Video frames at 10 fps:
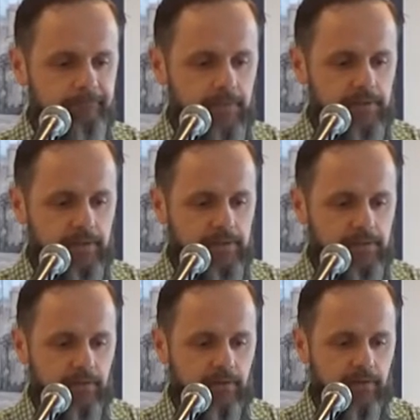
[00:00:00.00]
So these
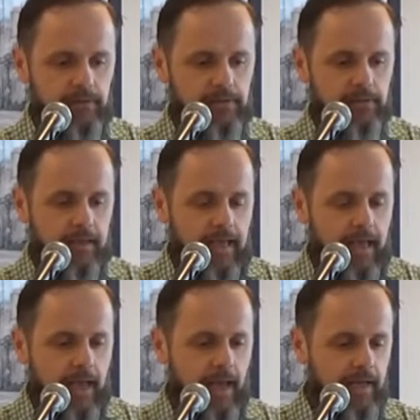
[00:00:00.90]
two things.
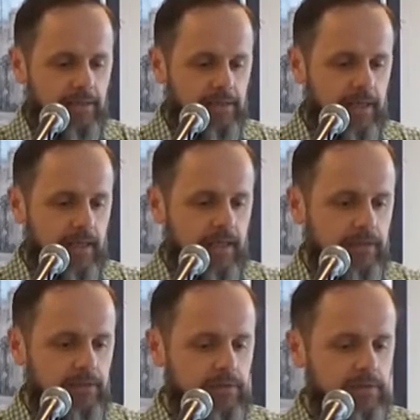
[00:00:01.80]
And
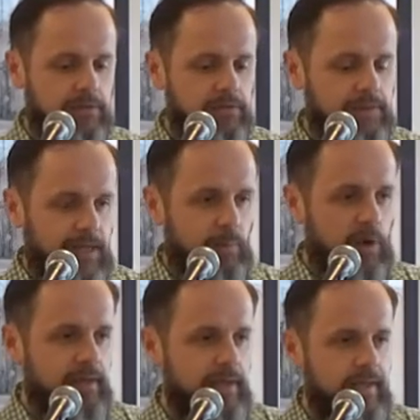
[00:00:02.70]
uh, Psalm
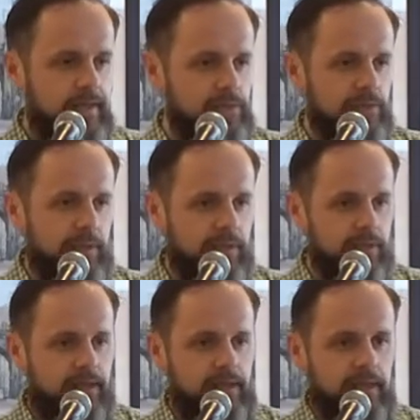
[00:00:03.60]
1 is going to be
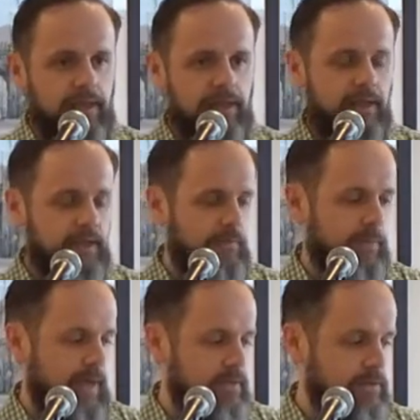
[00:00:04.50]
the key kind of
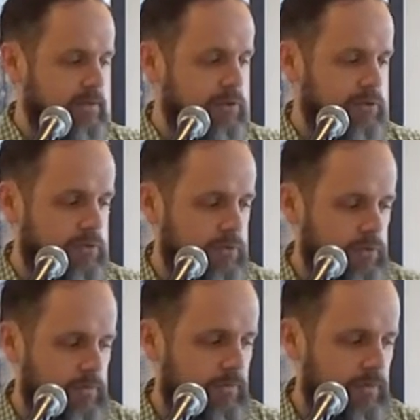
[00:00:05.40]
passage.
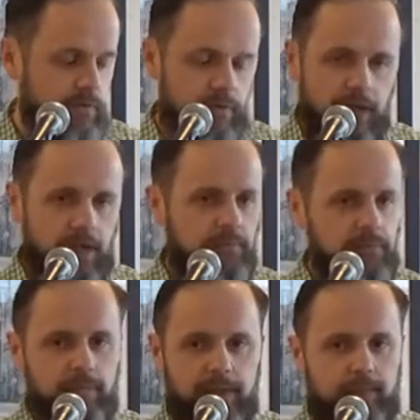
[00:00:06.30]
So if you have
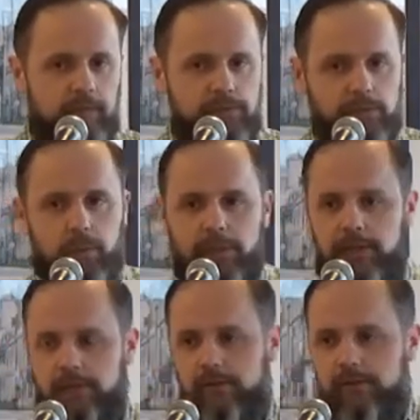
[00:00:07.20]
your Bibles, open
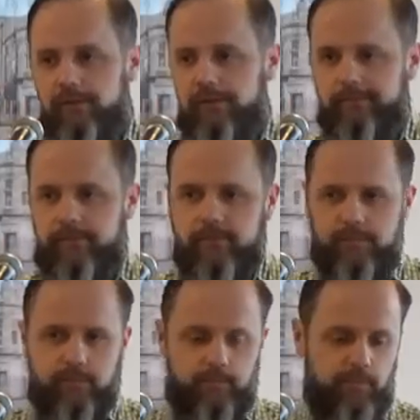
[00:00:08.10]
it or
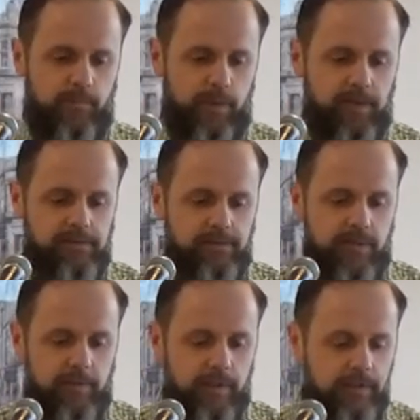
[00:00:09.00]
press the
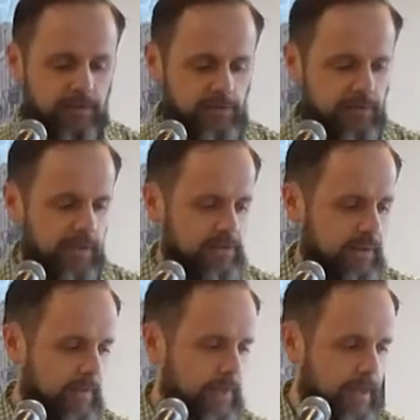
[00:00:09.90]
right buttons to get to
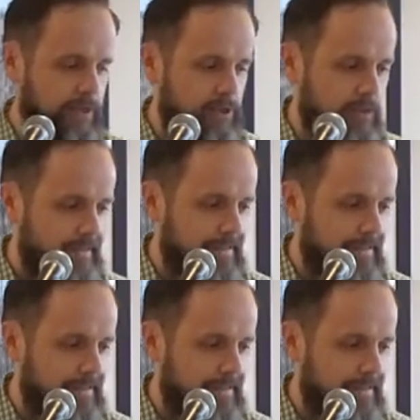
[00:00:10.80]
that page.